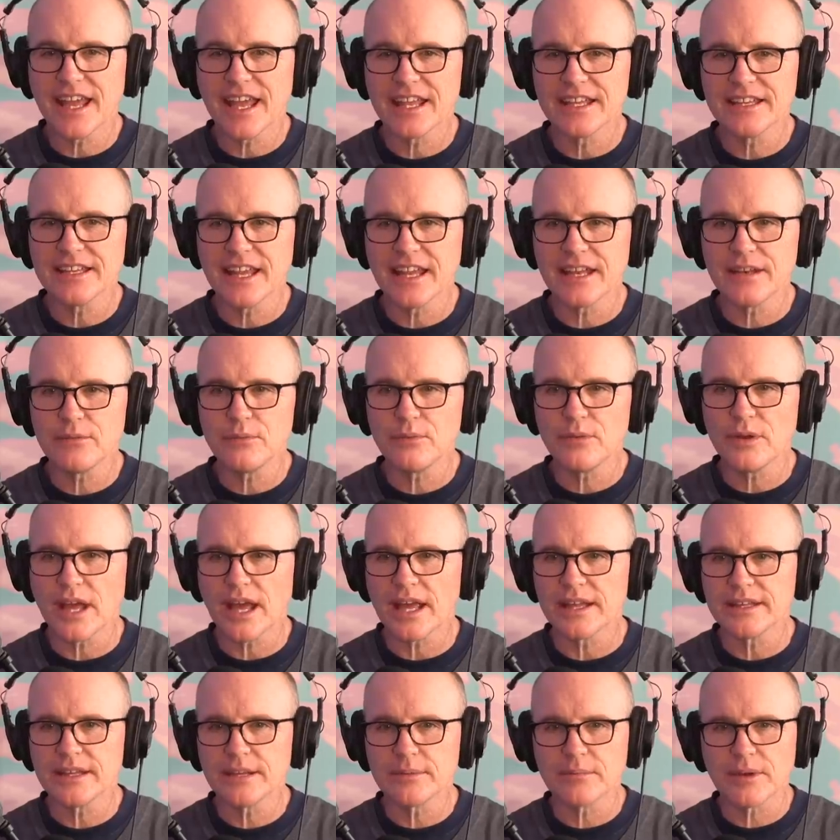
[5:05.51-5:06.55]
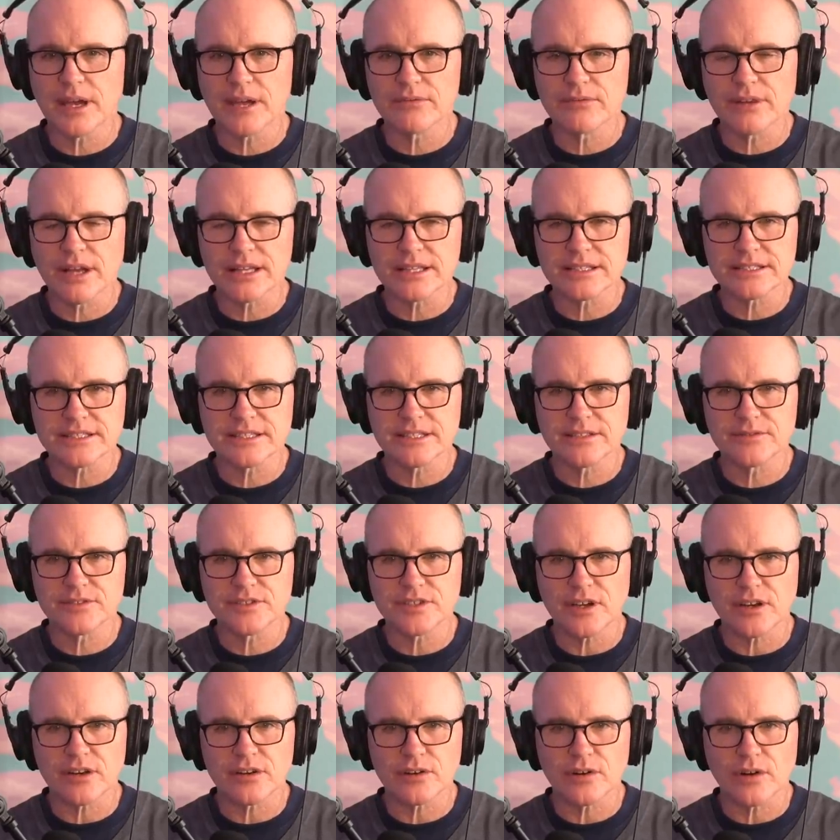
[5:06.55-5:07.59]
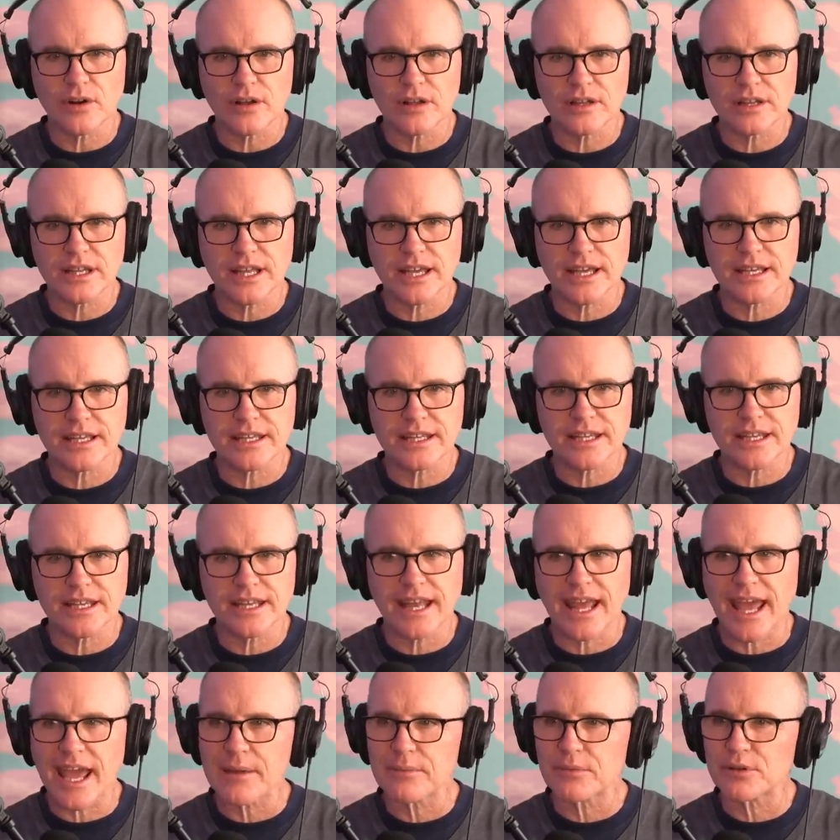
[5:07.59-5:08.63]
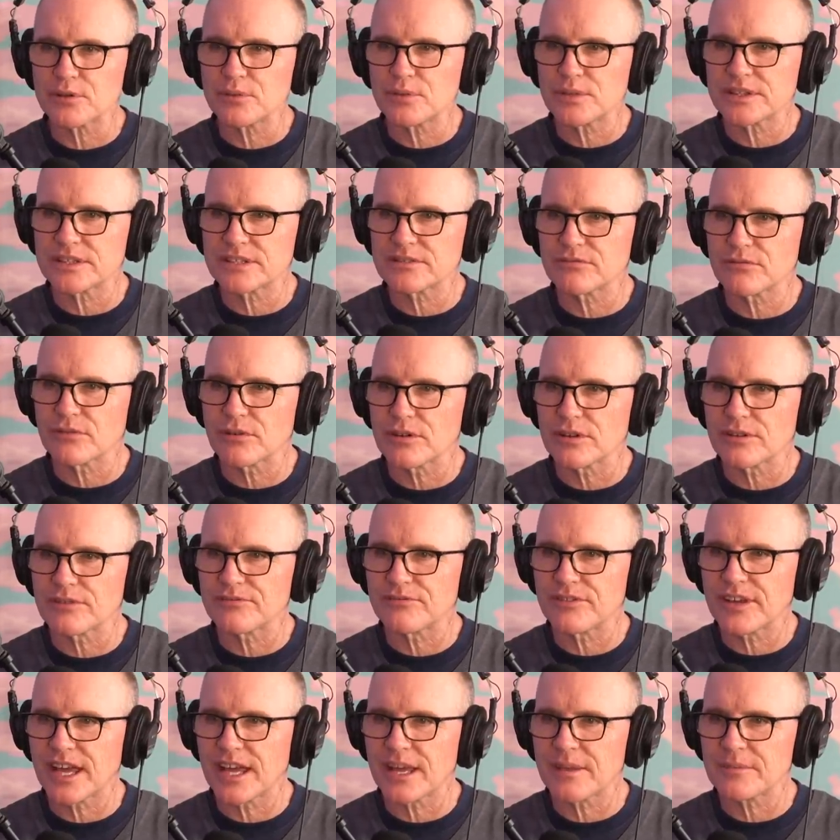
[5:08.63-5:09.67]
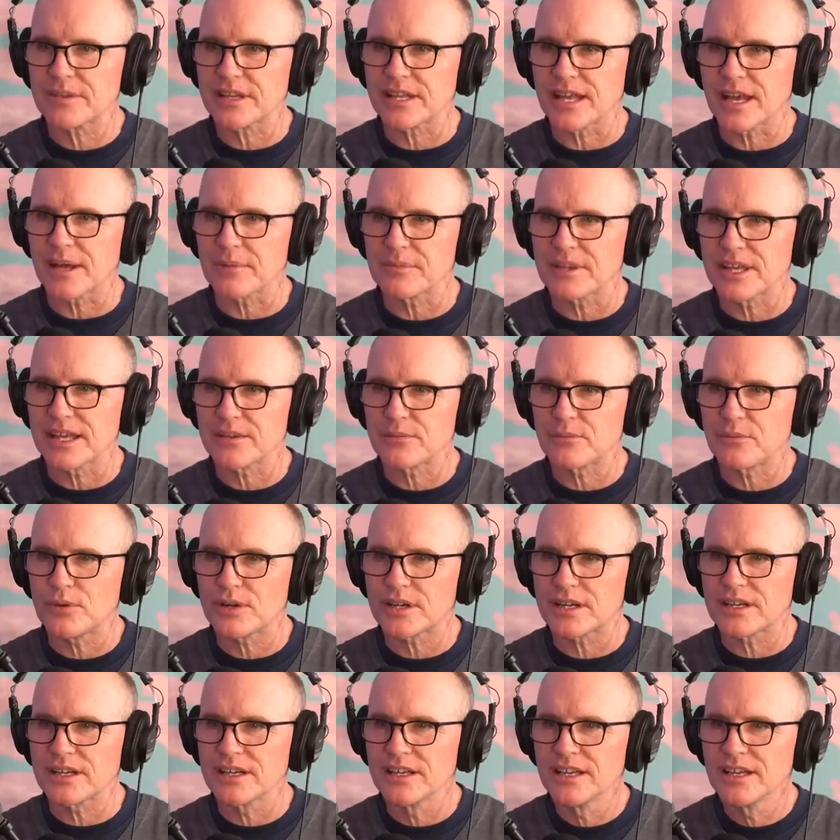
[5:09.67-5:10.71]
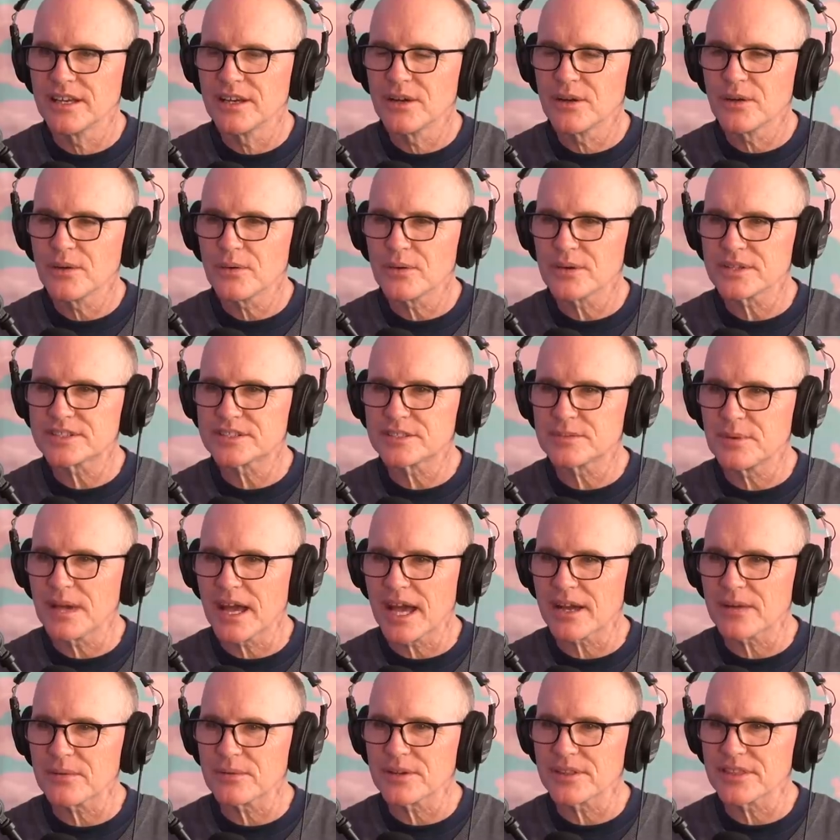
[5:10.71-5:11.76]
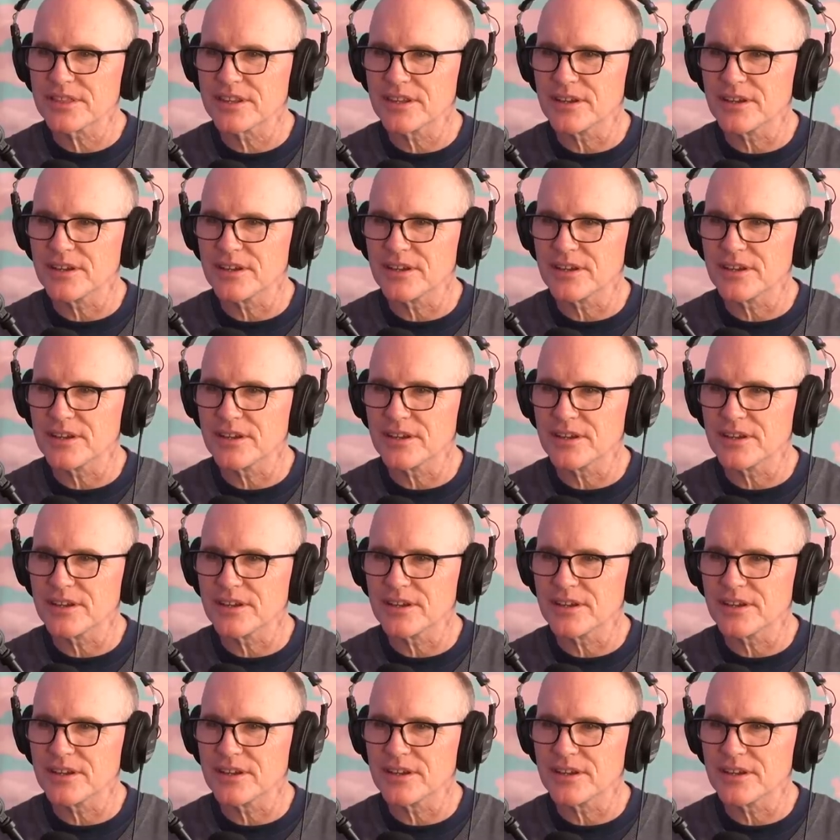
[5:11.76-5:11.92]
then my relatives are all like enamored with the royal family. I'm like, what's the matter with